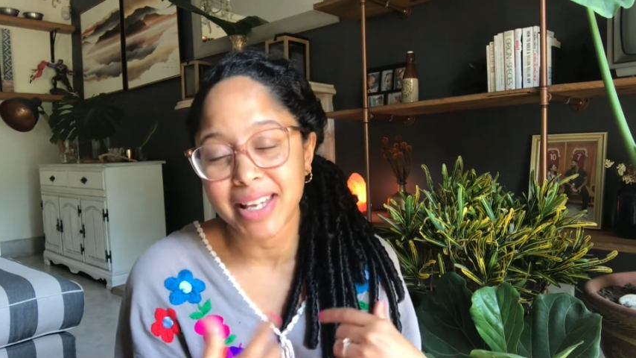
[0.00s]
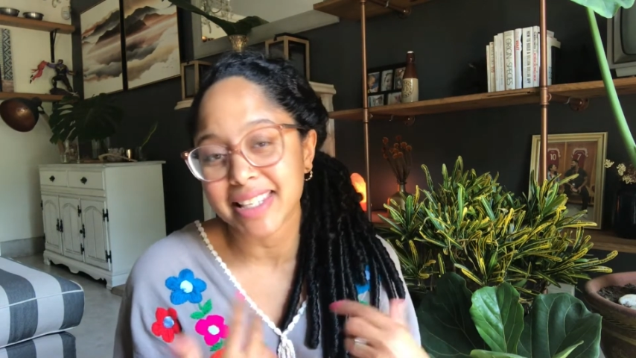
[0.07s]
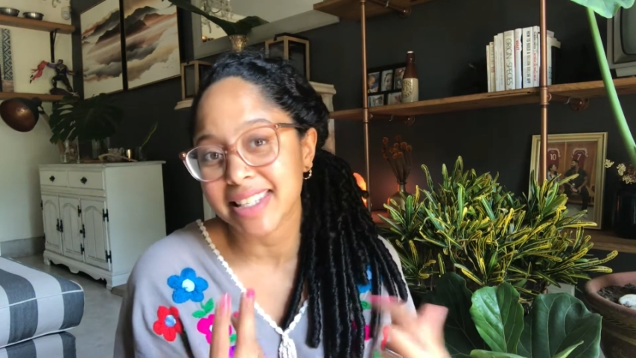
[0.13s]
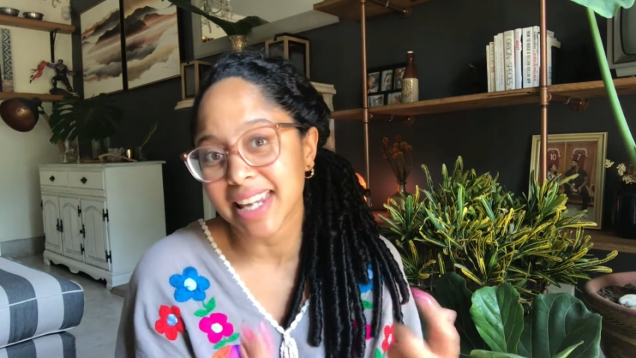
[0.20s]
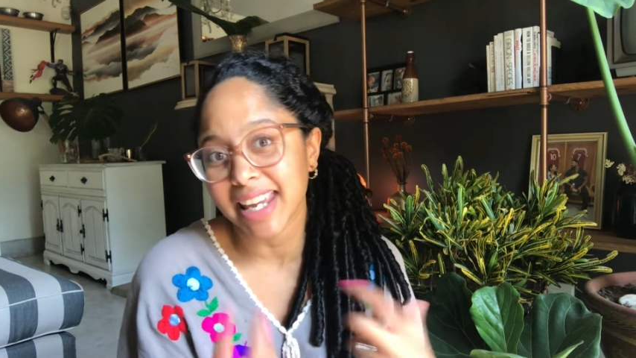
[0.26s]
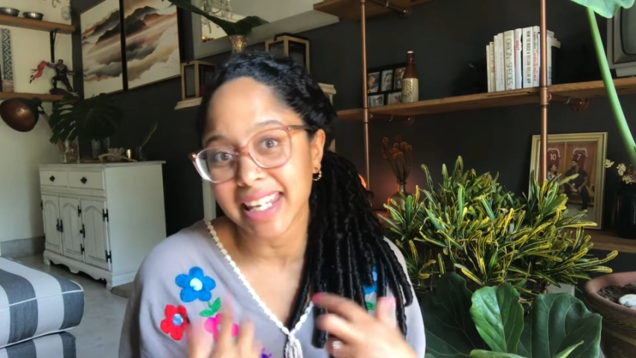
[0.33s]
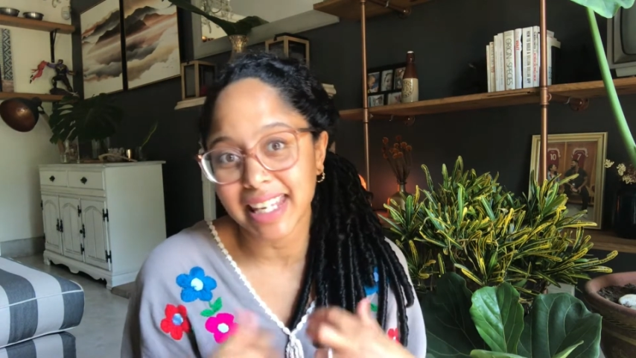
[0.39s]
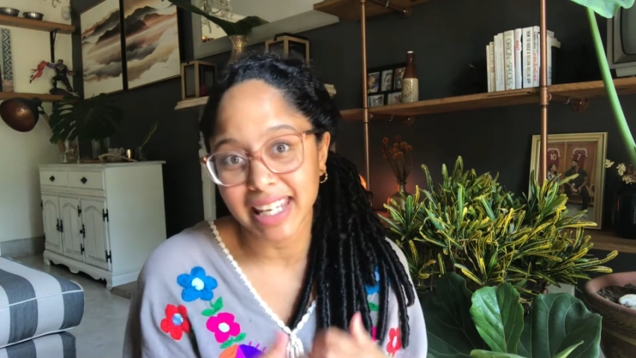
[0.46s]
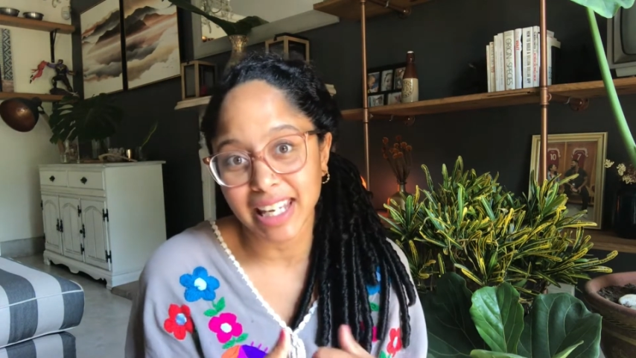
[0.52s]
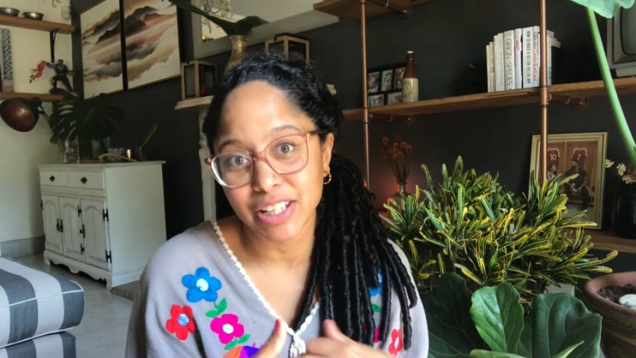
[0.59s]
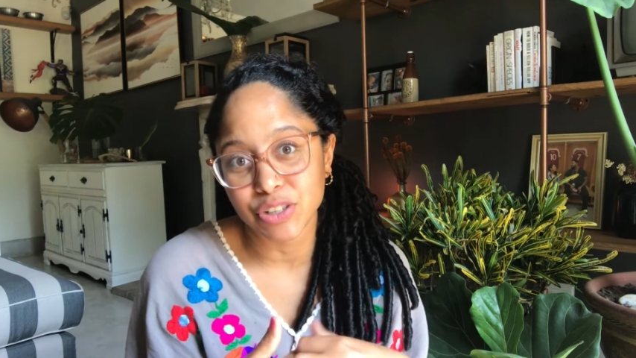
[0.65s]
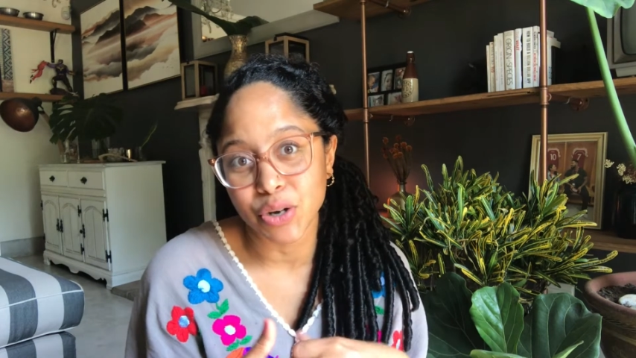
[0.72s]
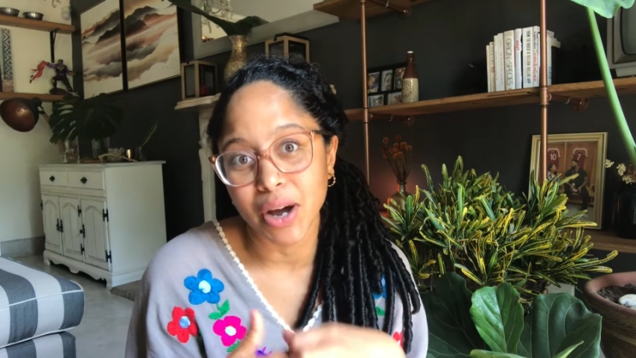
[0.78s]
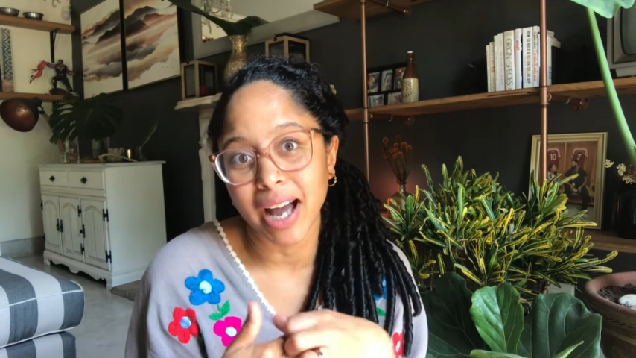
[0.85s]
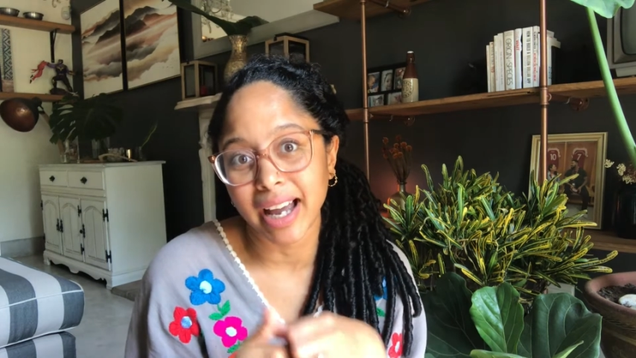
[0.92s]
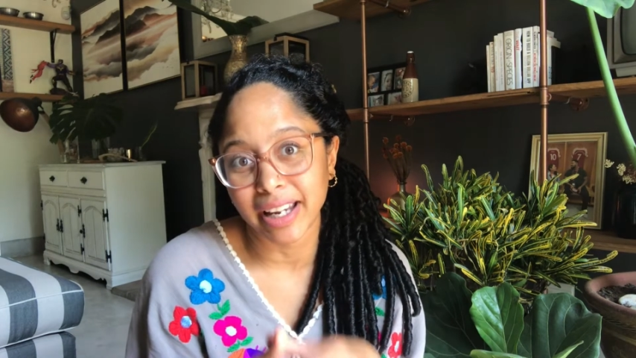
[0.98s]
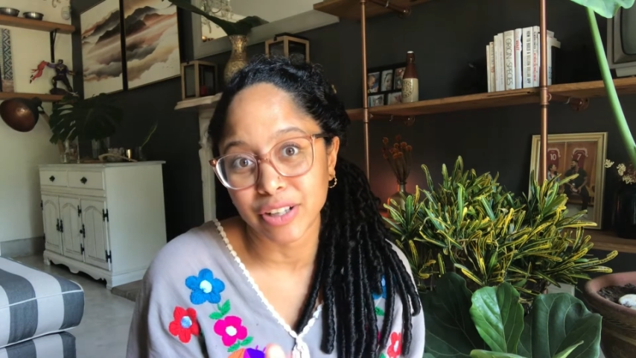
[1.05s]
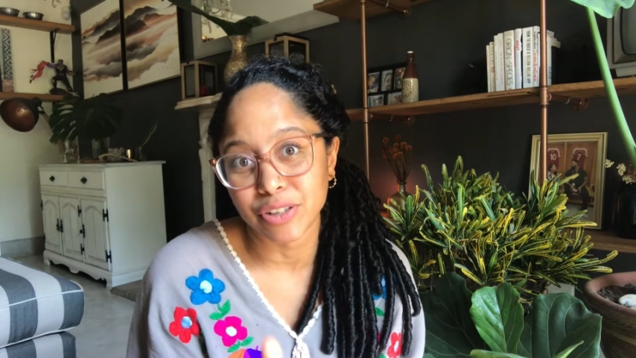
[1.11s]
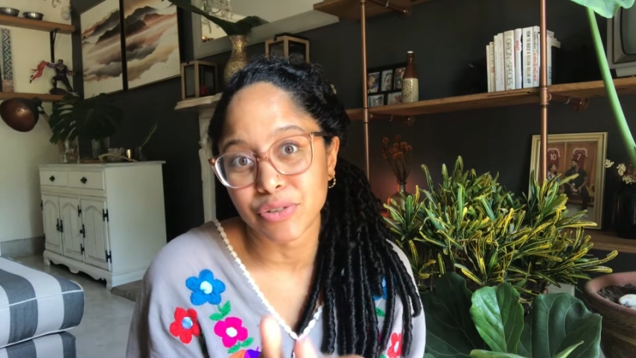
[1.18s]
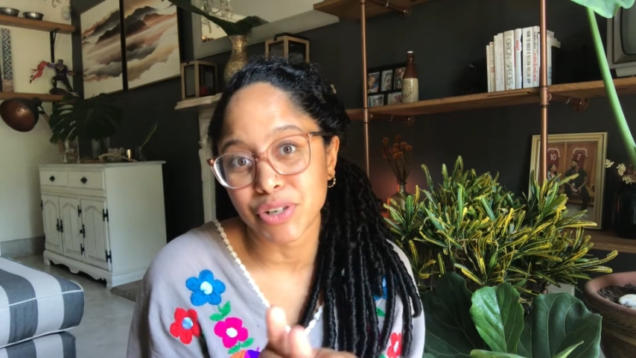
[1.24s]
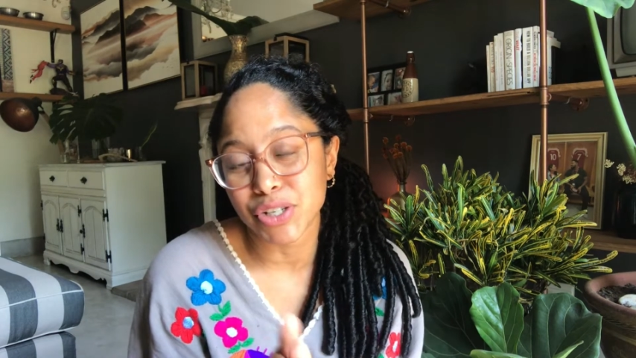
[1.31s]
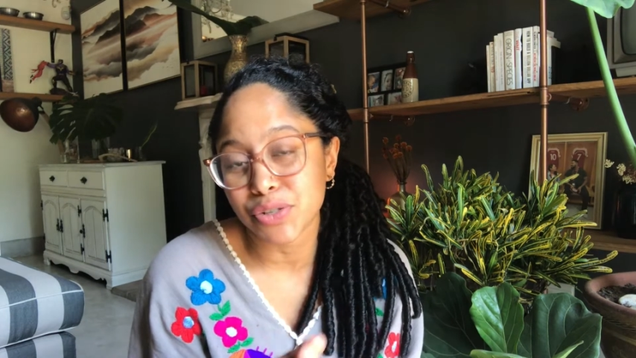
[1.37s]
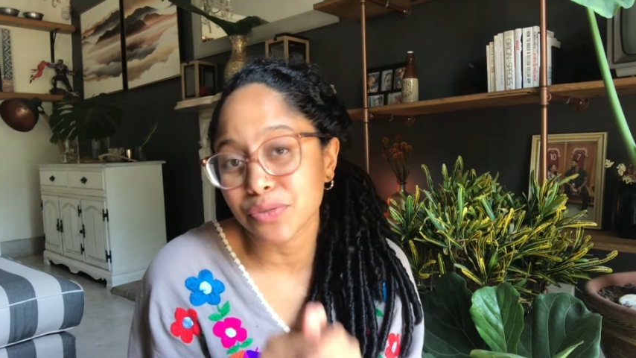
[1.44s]
as taking in your
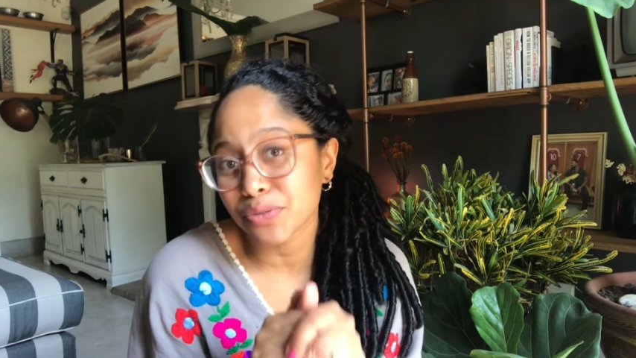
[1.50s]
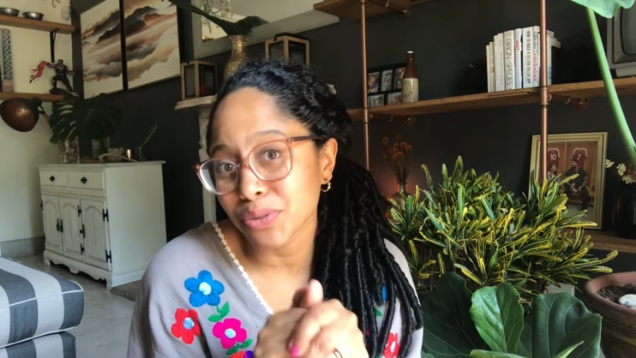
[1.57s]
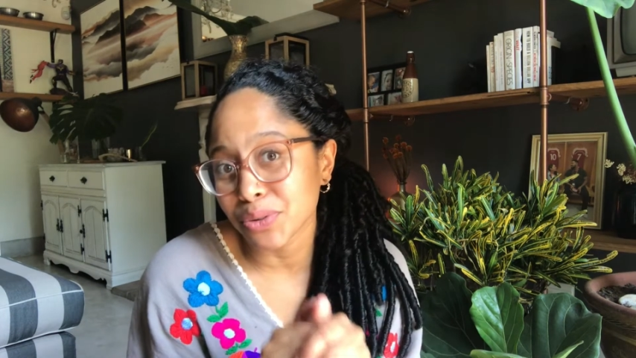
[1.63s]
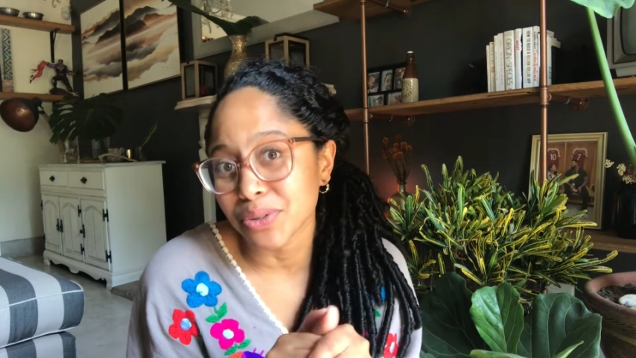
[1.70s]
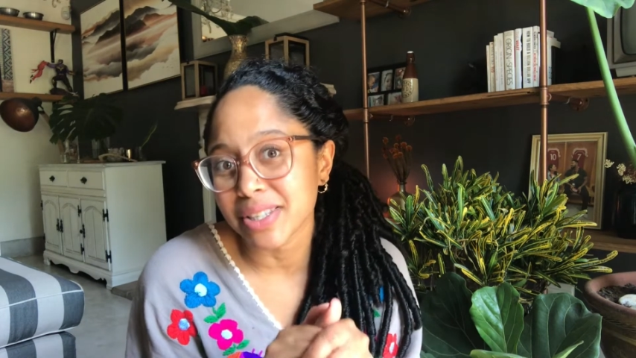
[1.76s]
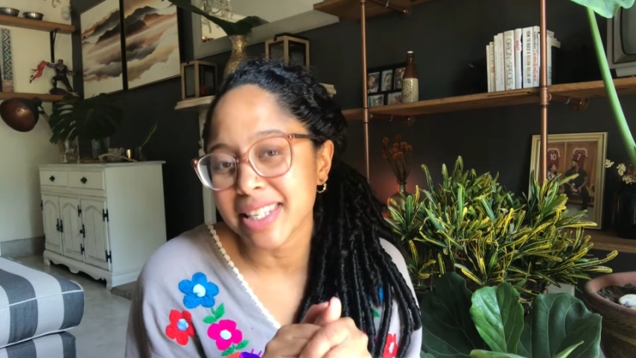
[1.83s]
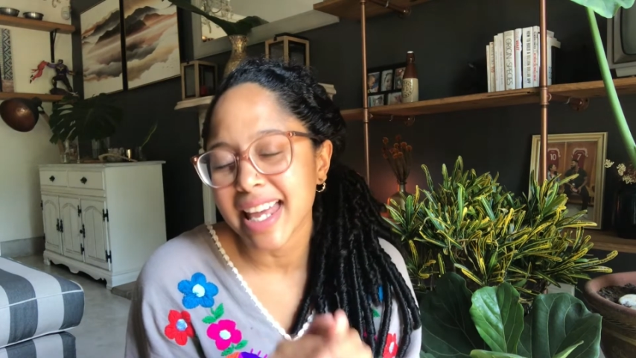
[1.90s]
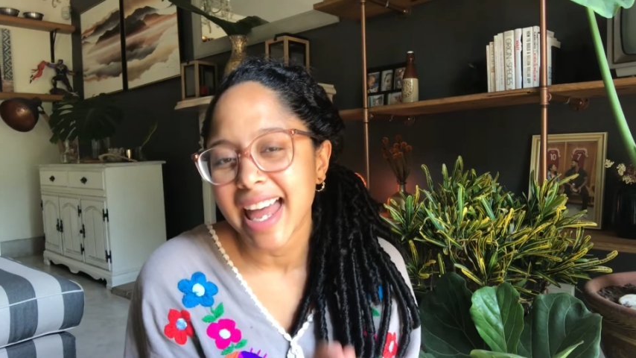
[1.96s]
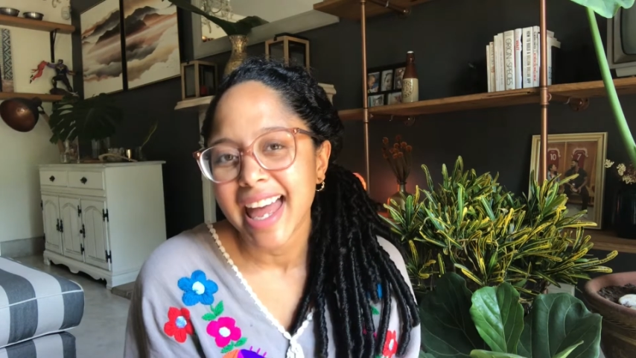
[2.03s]
iron-rich foods.